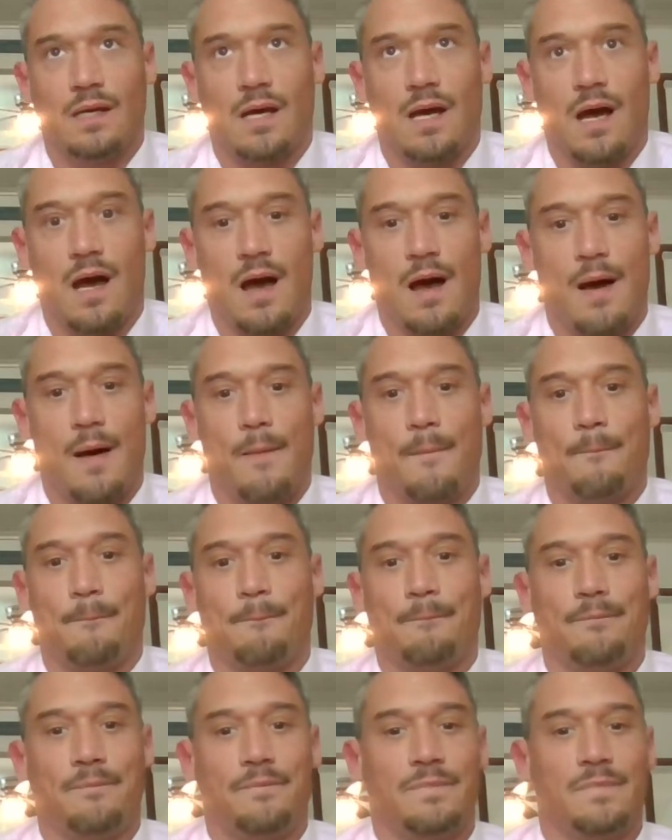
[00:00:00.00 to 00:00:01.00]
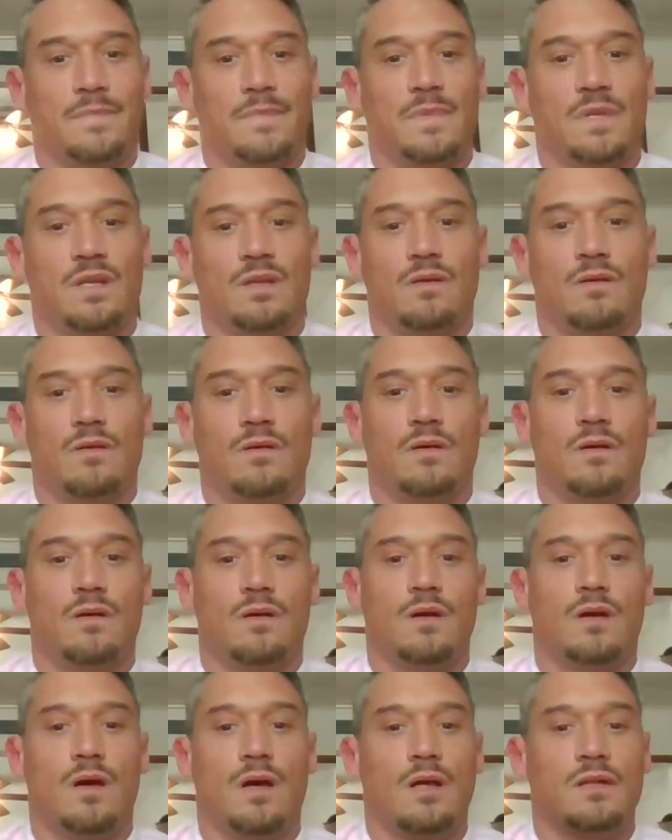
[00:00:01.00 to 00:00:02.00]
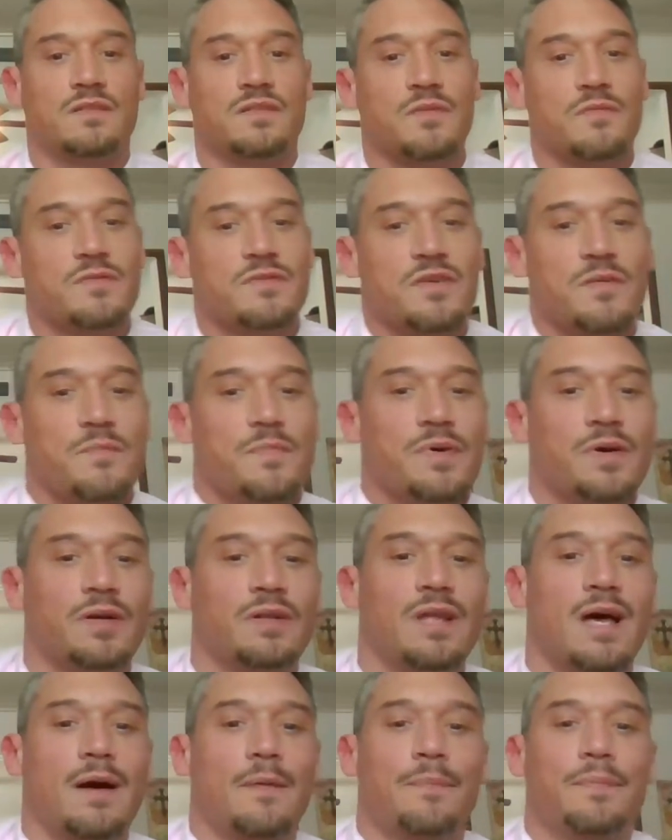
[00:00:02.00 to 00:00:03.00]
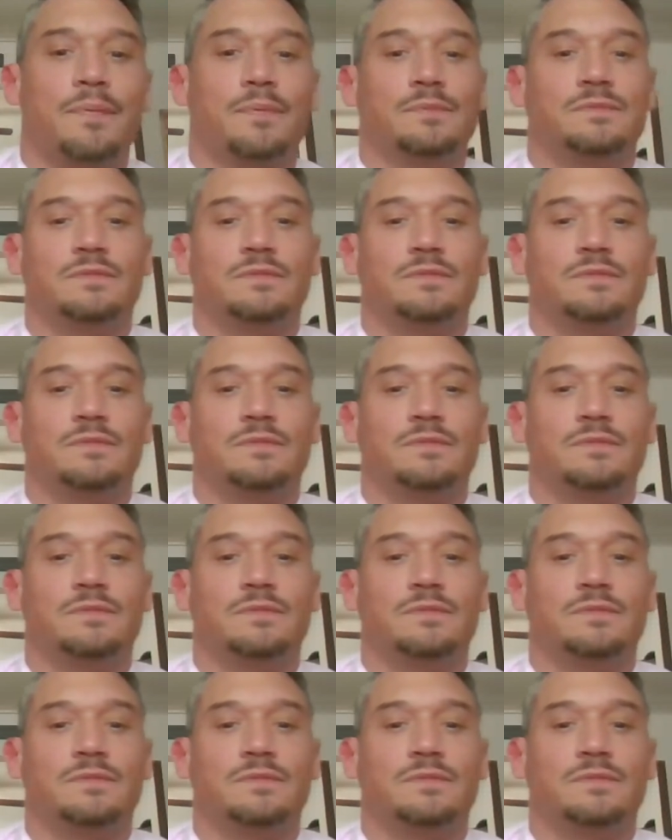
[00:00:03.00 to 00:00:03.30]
um to build up,